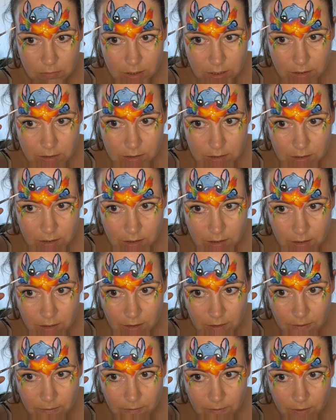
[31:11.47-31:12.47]
missed
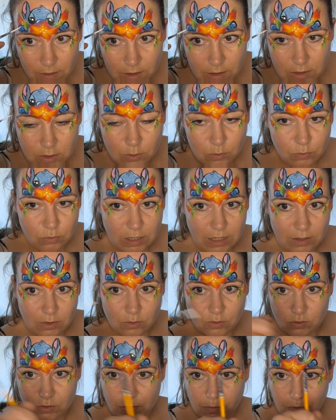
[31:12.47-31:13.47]
little
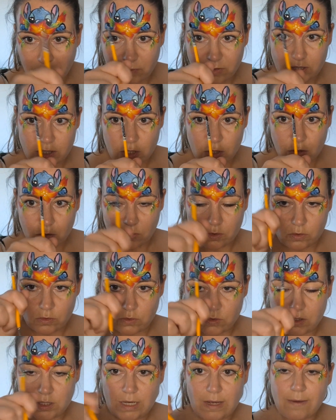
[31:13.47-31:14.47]
wrinkles above his
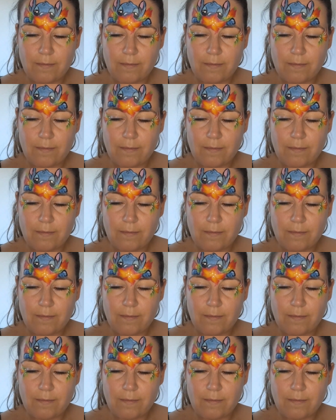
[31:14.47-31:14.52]
nose.